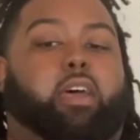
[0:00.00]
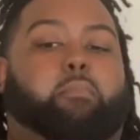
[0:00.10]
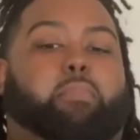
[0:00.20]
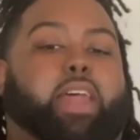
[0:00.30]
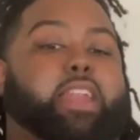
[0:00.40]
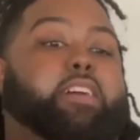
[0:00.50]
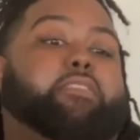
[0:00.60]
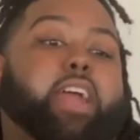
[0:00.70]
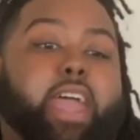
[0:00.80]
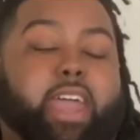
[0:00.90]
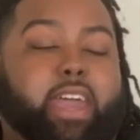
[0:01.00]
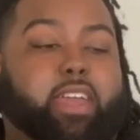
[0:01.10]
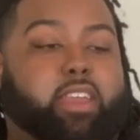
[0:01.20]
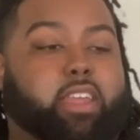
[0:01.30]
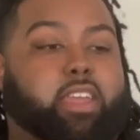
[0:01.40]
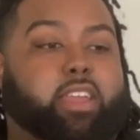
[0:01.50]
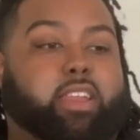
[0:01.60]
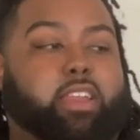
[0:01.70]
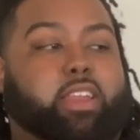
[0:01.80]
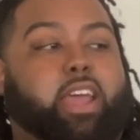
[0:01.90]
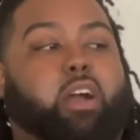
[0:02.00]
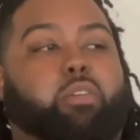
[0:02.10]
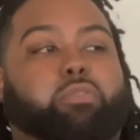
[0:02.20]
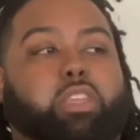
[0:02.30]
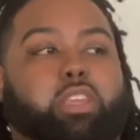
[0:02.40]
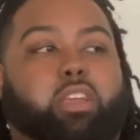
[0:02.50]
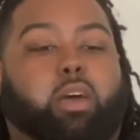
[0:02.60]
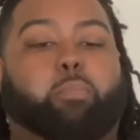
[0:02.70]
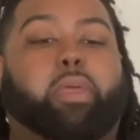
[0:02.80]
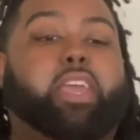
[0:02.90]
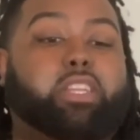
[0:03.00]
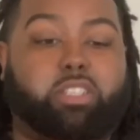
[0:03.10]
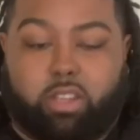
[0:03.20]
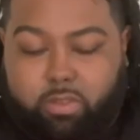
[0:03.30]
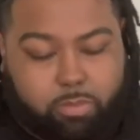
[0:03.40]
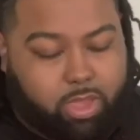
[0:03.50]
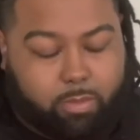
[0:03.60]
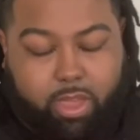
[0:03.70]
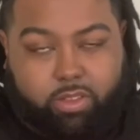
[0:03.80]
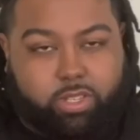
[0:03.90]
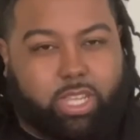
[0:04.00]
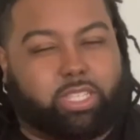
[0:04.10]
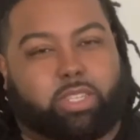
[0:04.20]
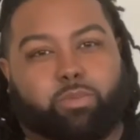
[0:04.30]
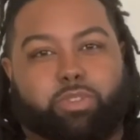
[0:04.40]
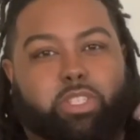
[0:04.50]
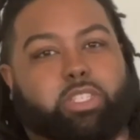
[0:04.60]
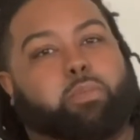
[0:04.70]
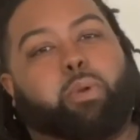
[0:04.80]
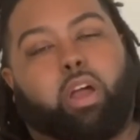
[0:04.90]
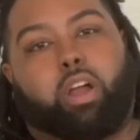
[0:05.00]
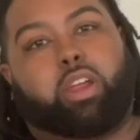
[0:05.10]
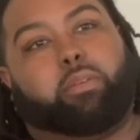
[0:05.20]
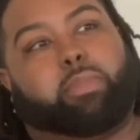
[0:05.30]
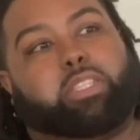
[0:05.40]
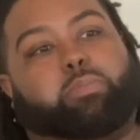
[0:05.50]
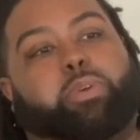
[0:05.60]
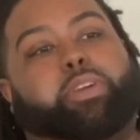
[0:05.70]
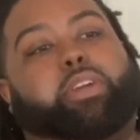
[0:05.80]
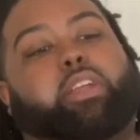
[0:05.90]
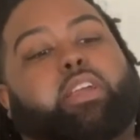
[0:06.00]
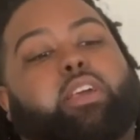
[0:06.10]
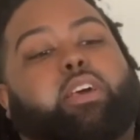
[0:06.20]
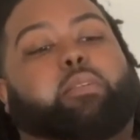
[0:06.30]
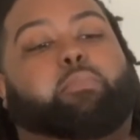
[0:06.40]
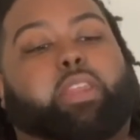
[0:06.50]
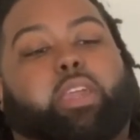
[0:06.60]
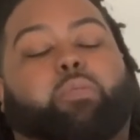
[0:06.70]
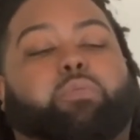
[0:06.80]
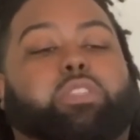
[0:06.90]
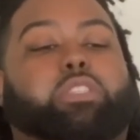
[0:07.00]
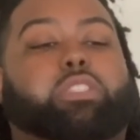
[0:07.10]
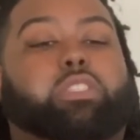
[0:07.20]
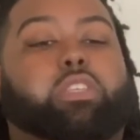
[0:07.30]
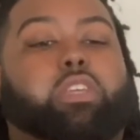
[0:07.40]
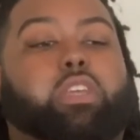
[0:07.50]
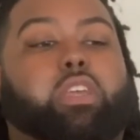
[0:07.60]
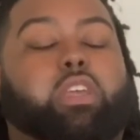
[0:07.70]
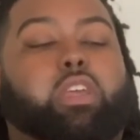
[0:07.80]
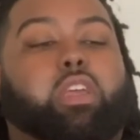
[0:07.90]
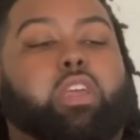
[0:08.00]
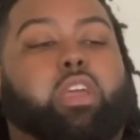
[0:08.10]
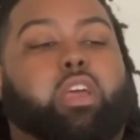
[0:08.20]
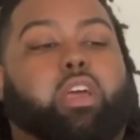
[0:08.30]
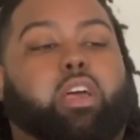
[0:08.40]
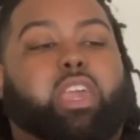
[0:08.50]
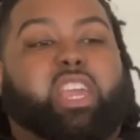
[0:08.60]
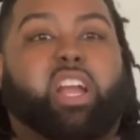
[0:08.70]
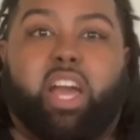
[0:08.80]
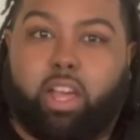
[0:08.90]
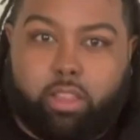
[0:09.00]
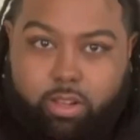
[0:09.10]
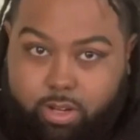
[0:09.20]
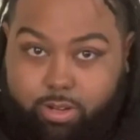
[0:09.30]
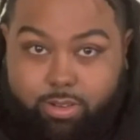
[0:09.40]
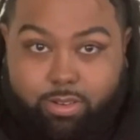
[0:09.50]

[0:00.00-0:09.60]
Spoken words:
But I never had not only a picture of me and Michael Jackson, it was just in my heart and my spirit, but it was in color.